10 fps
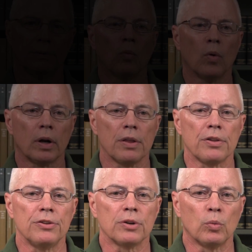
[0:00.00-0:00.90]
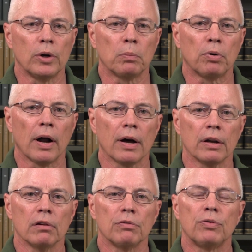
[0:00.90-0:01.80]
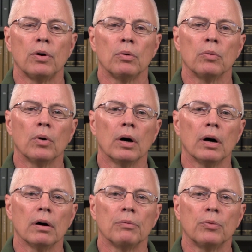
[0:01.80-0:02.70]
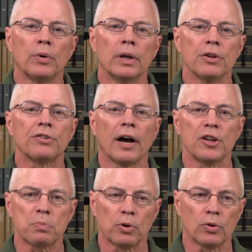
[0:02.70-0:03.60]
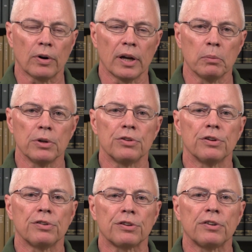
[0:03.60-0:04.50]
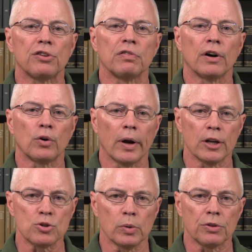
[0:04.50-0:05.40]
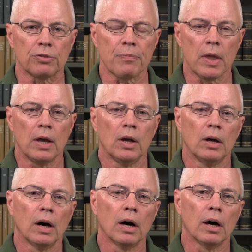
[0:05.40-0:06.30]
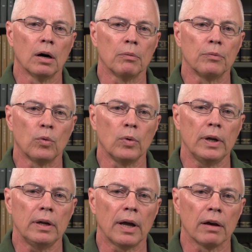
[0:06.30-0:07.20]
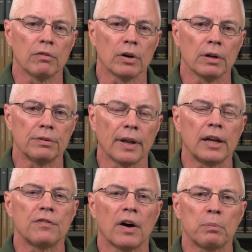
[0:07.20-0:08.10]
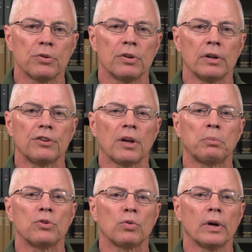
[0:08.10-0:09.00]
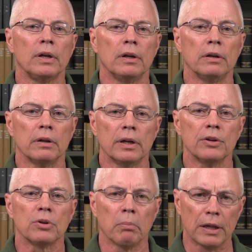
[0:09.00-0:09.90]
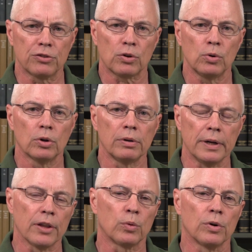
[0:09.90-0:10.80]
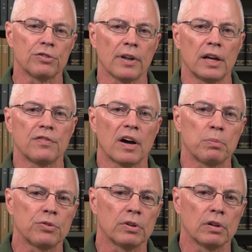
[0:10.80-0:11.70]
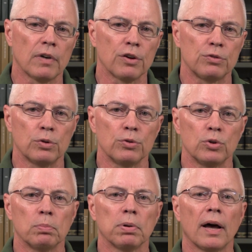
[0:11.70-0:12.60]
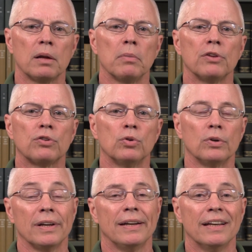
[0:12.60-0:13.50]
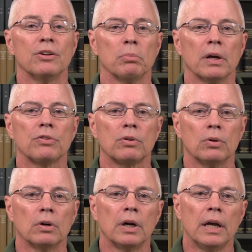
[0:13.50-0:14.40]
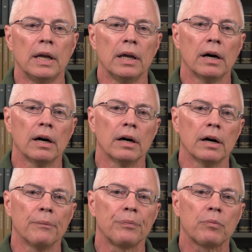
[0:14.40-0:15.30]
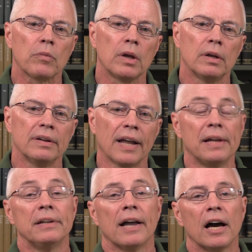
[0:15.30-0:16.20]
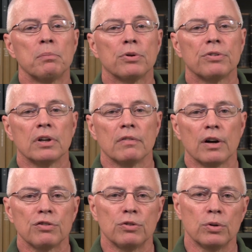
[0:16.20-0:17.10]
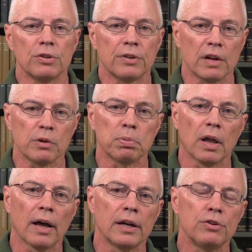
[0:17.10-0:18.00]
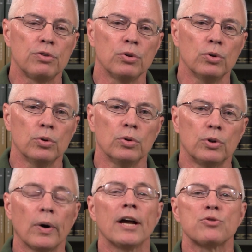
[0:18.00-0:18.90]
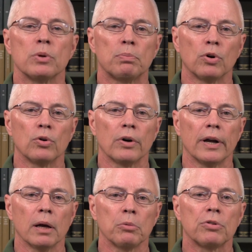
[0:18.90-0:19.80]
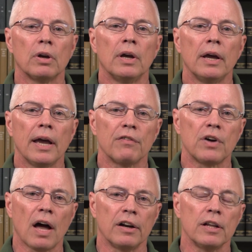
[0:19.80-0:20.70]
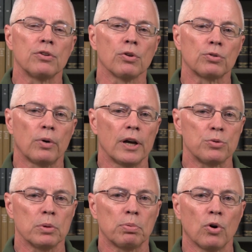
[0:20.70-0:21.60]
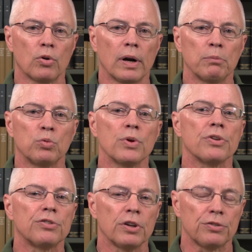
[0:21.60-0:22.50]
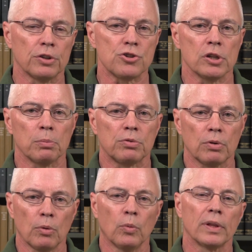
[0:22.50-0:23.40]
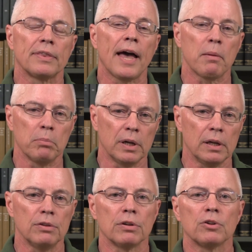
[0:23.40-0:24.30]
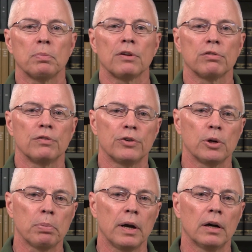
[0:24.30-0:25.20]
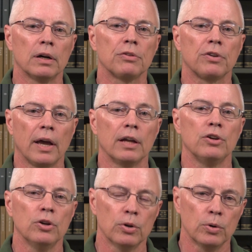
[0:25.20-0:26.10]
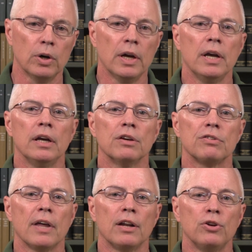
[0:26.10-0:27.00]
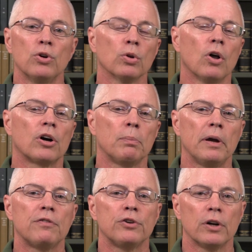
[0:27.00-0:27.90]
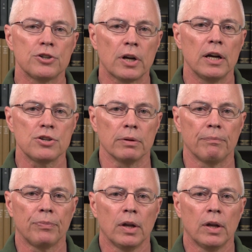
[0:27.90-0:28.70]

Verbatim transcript: One of the things that we are proud of uh, in the science program is the success of our graduates. Uh, we have a 95% acceptance rating into med school. In other words, 95% of our students who apply to med school get into med school. Um, 99% of our students that have applied to graduate programs have gotten into those graduate programs with assistantships. What that means, and especially for your parents and you, is that you no longer pay for your education.